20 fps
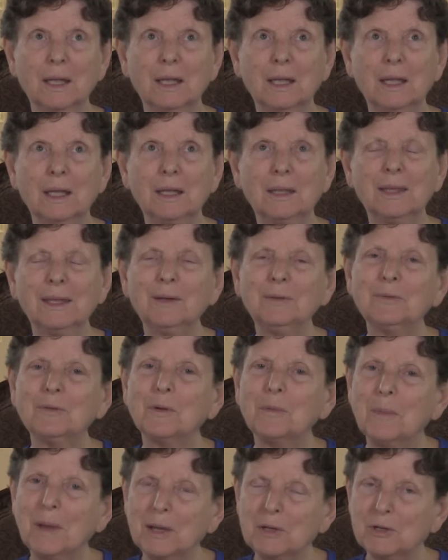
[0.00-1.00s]
the
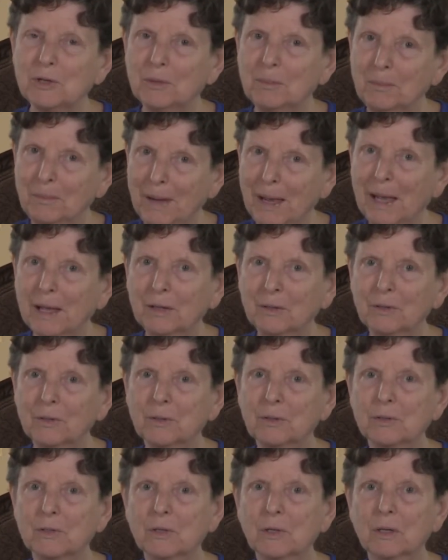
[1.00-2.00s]
information
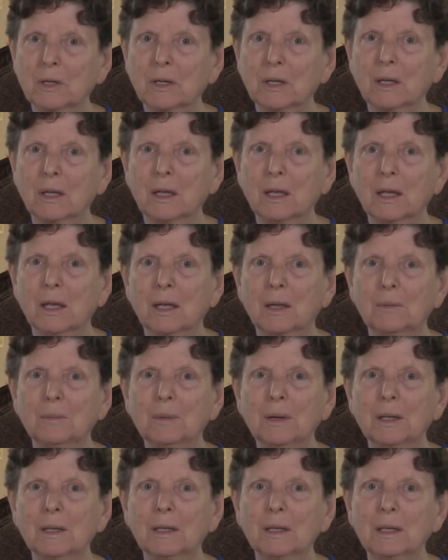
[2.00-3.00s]
matters,
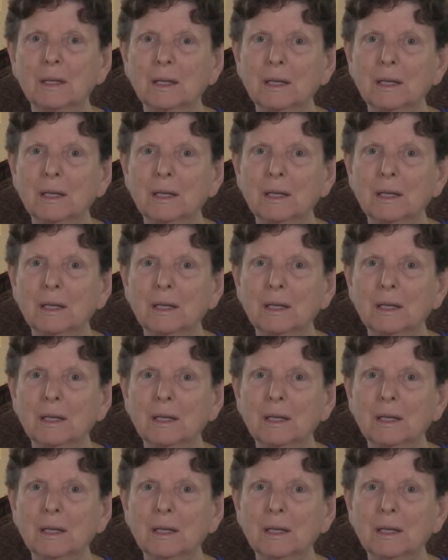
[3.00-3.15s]
but the